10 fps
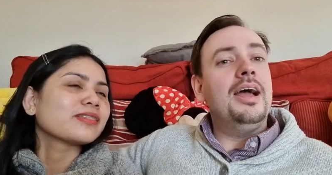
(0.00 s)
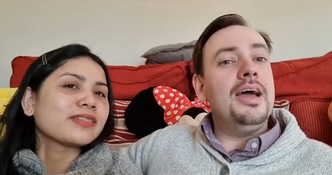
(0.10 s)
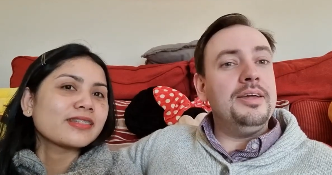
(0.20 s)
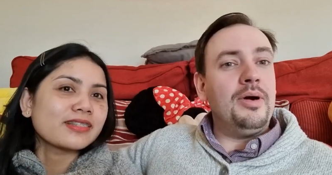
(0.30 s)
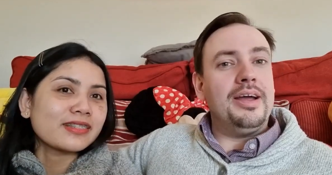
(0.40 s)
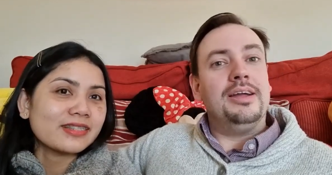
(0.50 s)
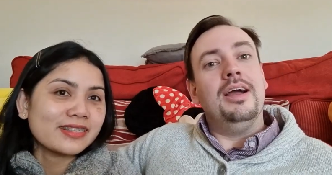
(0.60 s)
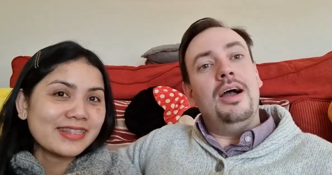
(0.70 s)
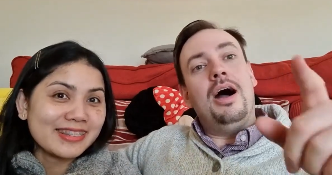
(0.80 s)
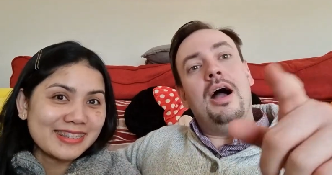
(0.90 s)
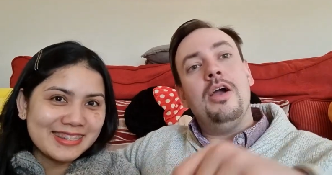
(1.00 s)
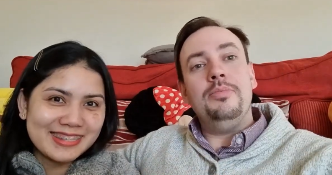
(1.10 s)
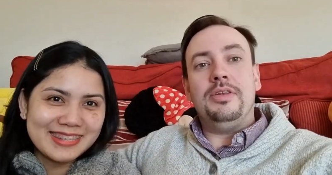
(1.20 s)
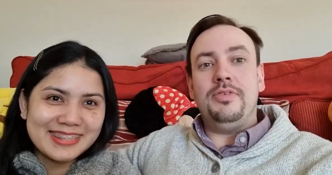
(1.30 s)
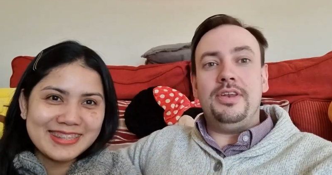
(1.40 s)
Speaker 1: Anyway, I
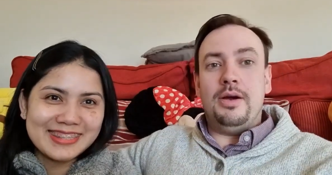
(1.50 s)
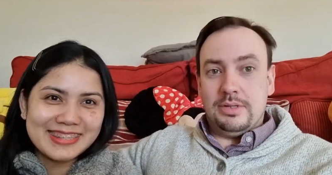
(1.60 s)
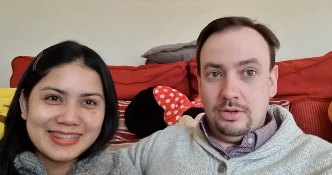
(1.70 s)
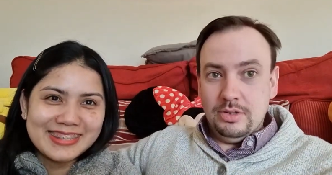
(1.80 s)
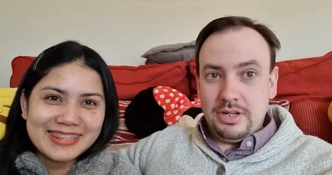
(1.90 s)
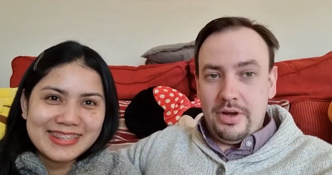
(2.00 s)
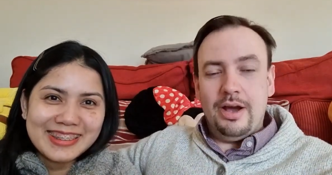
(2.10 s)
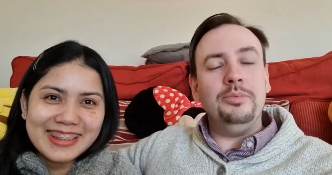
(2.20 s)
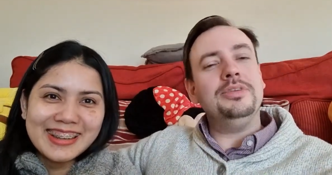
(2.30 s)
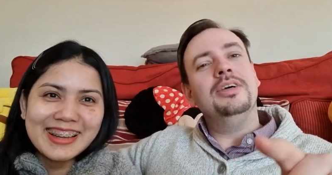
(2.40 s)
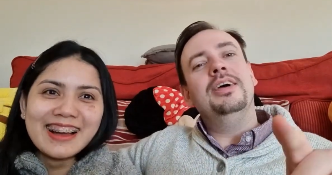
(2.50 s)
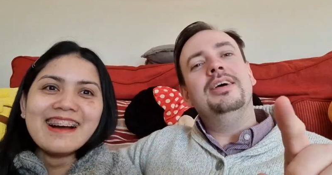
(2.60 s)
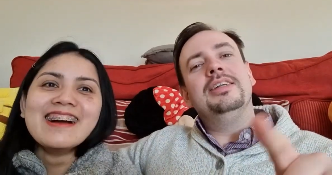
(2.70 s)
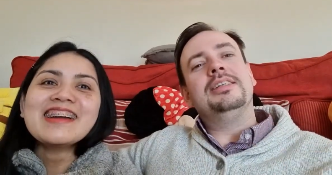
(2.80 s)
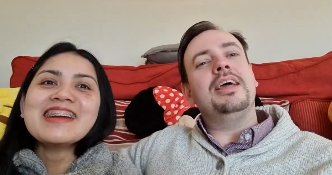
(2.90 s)
hope this video has also helped.
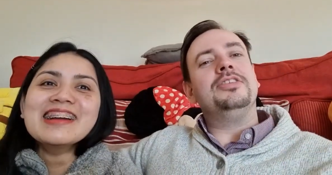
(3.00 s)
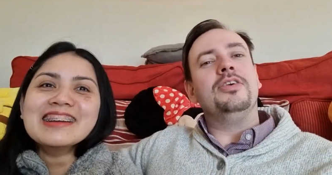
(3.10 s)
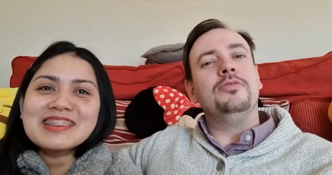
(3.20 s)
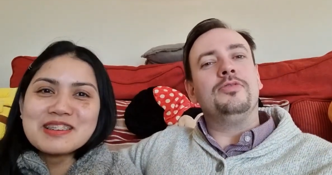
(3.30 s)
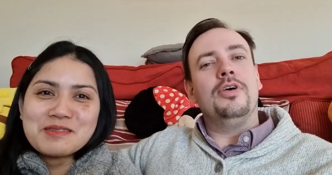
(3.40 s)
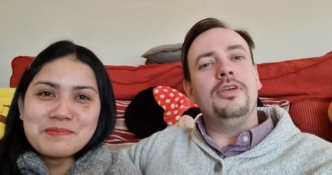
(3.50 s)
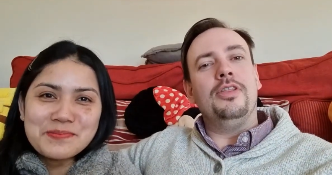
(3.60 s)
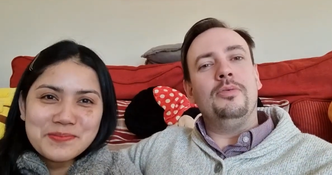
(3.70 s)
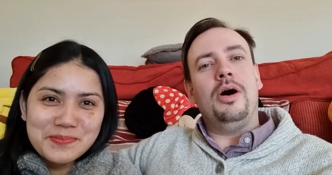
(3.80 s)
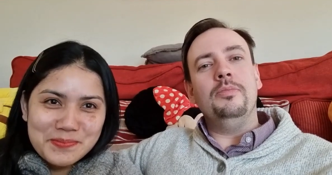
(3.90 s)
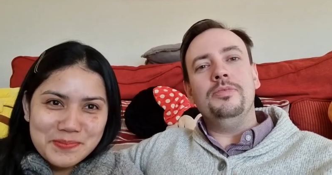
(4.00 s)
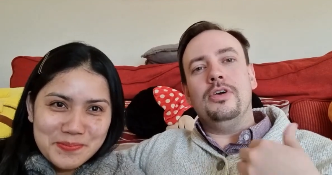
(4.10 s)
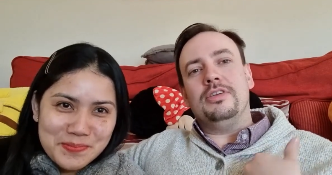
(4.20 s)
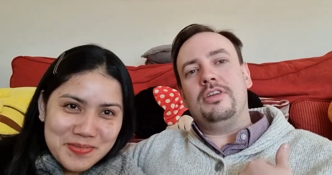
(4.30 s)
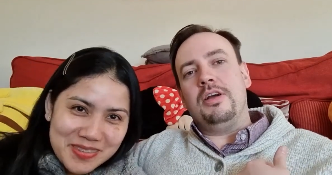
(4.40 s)
Stay tuned for another one,
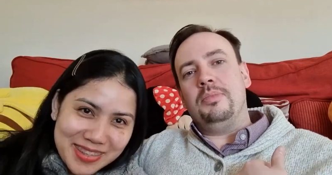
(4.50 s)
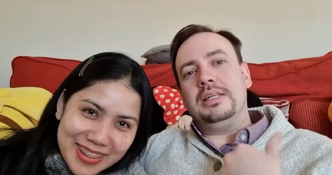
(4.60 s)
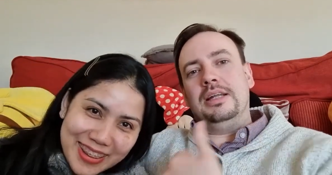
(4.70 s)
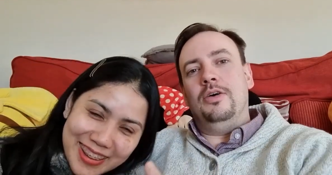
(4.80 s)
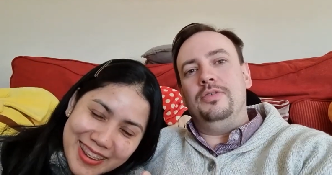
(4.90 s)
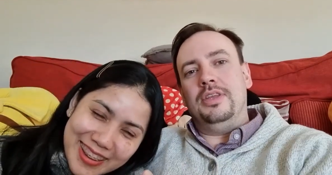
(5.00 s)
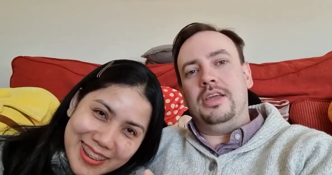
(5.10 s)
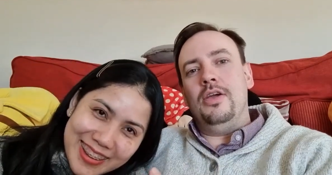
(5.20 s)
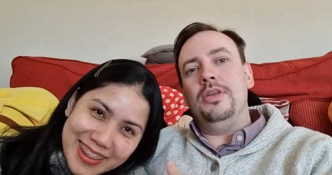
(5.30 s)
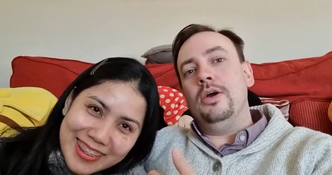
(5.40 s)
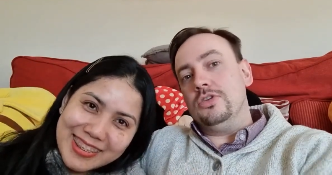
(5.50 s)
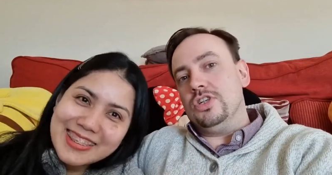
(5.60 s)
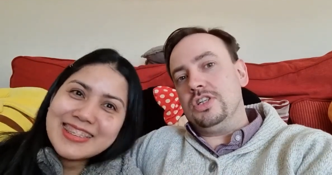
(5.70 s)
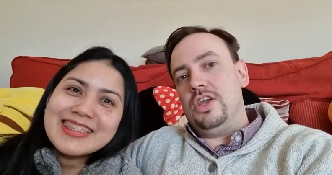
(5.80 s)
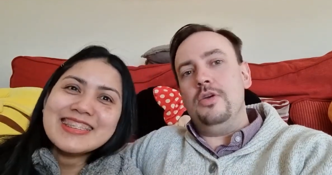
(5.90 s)
You're starring myself and the cutie, or
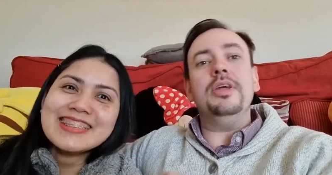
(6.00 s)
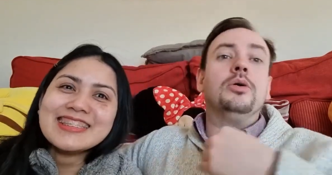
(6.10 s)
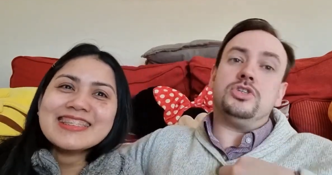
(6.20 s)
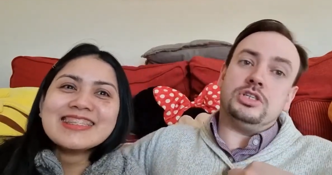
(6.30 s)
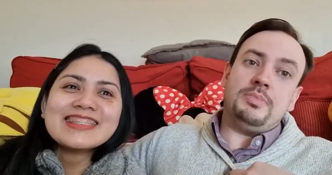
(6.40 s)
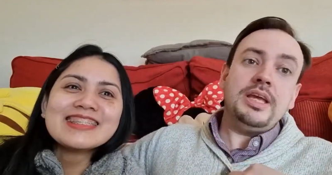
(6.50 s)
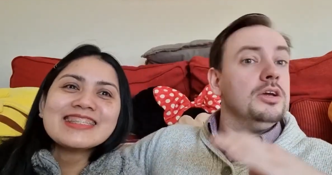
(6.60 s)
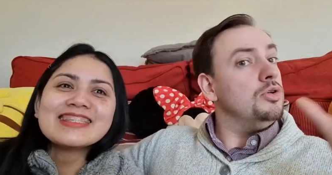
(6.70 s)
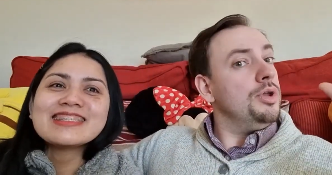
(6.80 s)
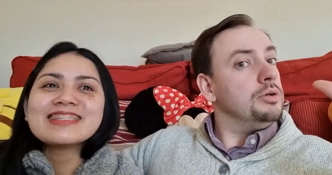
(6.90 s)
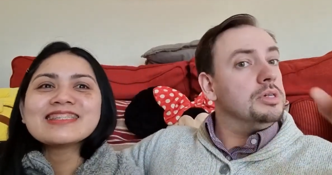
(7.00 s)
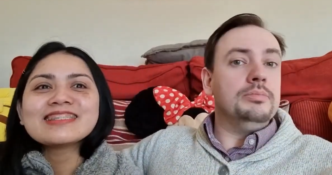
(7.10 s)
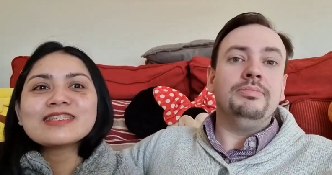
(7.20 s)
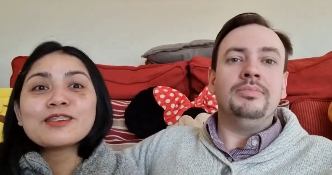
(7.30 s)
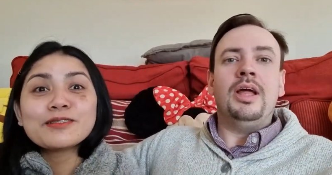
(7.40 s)
just cutie, or just me, who knows.
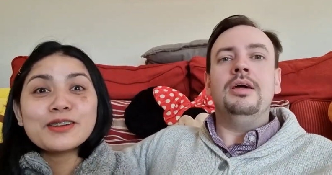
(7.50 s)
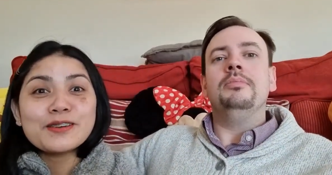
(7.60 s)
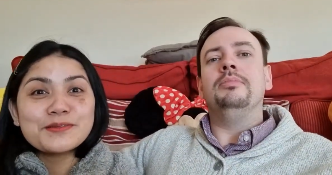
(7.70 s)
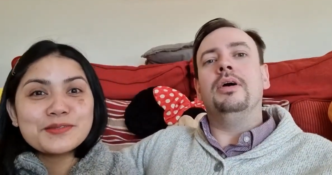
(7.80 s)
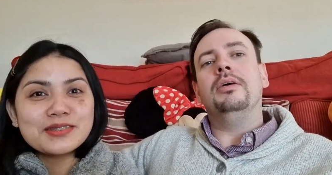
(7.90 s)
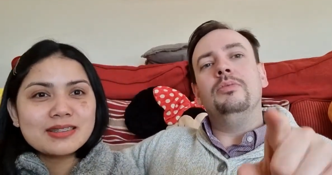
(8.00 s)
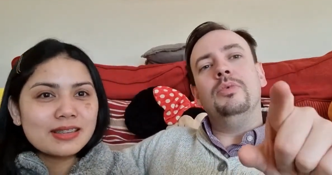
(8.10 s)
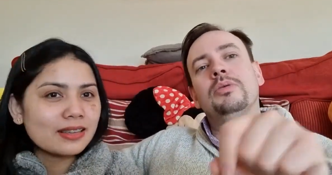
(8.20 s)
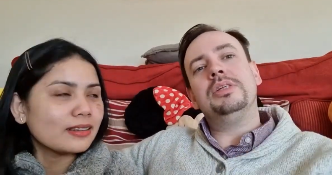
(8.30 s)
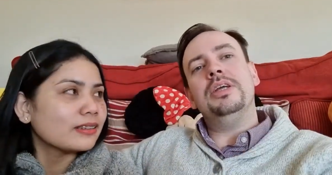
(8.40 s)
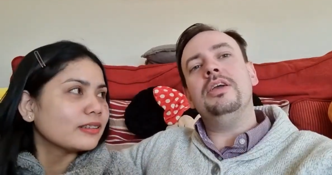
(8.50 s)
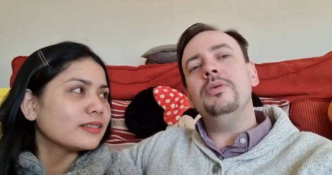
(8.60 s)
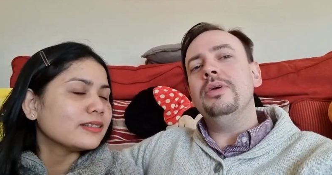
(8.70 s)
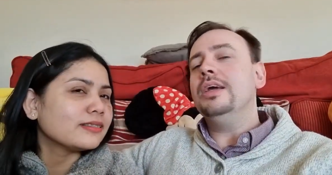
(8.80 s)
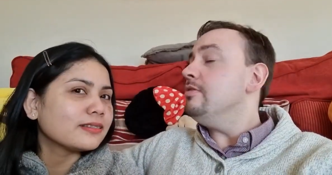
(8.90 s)
Who mm-hmm. knows? But we'll see
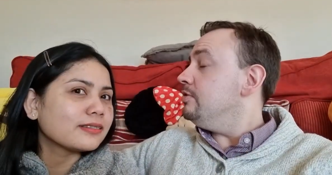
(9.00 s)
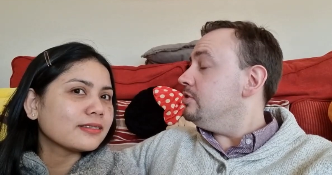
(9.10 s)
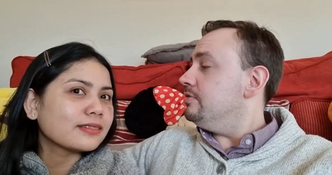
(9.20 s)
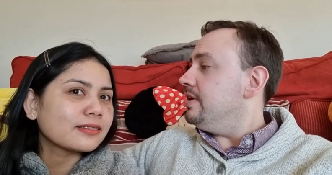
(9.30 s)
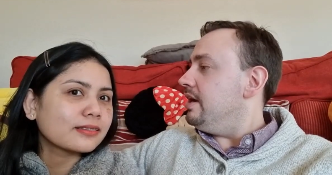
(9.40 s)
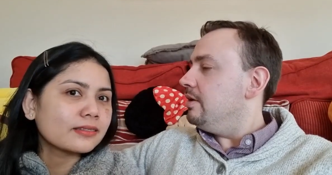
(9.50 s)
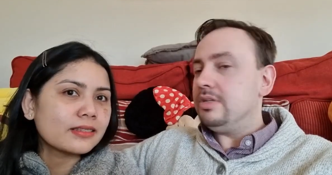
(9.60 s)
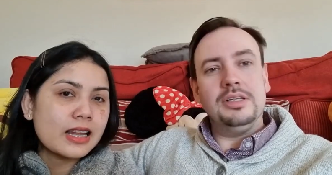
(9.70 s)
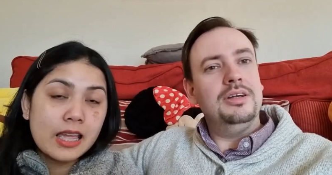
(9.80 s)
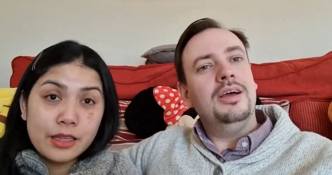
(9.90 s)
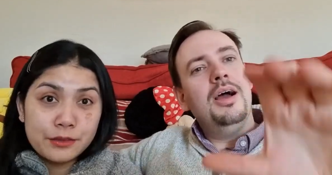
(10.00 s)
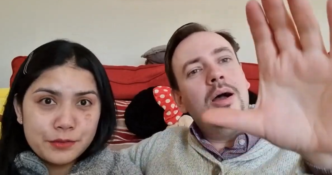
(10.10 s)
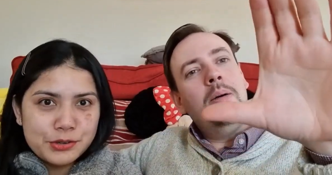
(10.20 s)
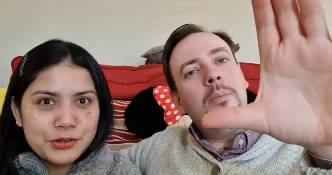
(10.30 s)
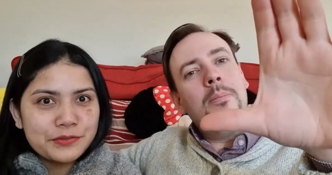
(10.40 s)
you in future videos. In
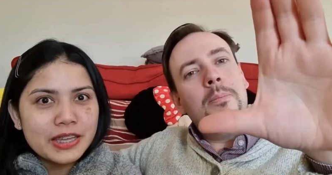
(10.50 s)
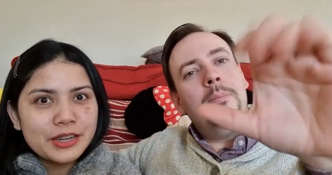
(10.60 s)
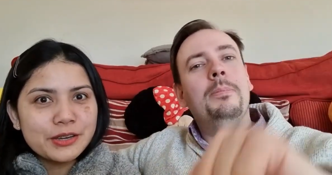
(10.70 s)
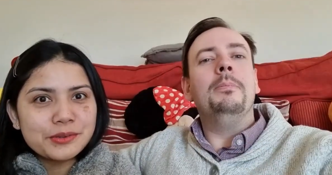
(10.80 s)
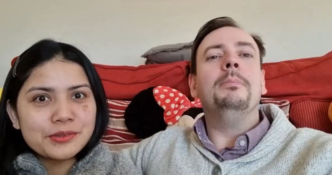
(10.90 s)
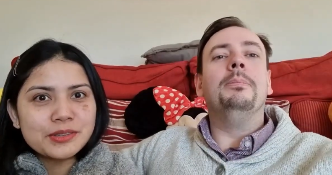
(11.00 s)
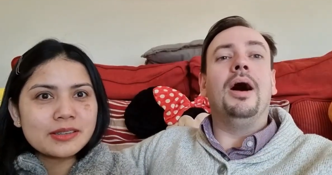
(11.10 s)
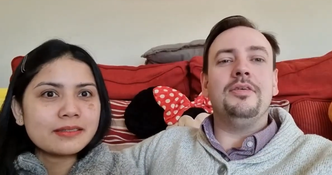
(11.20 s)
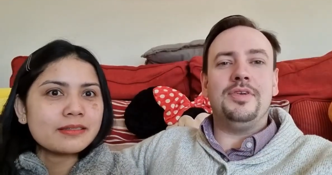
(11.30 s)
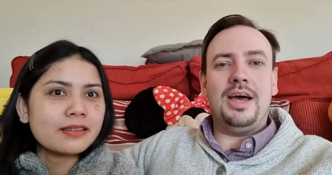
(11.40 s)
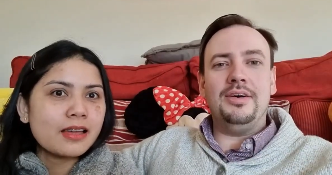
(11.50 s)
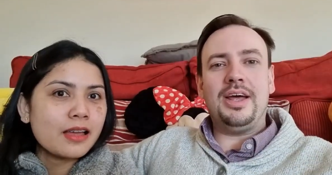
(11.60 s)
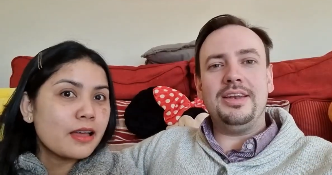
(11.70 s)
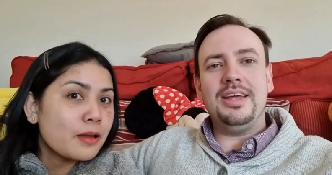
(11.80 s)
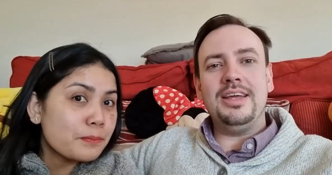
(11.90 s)
future videos. Bye for now,
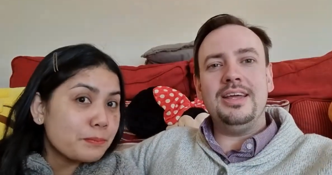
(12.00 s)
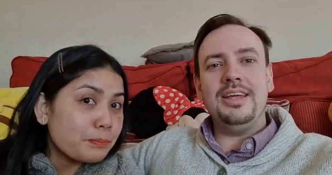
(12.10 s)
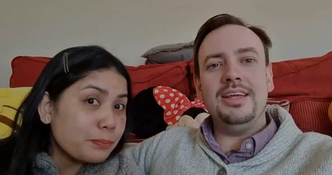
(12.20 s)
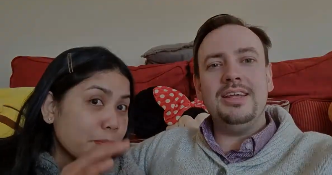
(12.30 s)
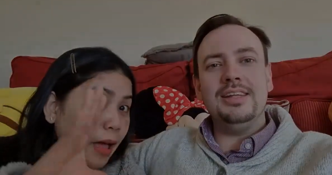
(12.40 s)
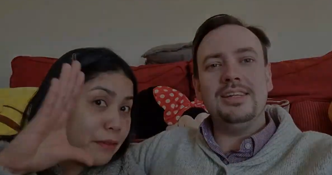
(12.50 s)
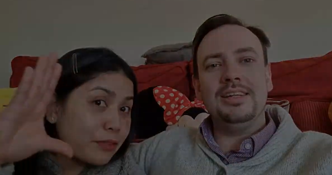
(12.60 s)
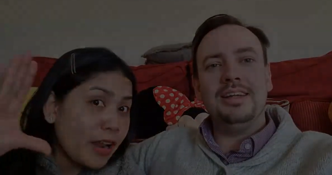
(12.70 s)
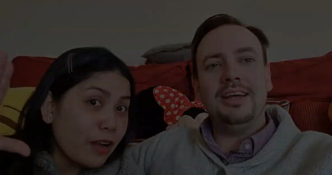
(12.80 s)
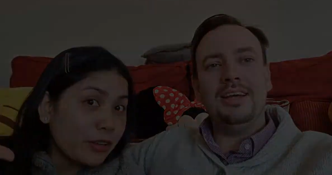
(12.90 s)
Dandy. Bye for now,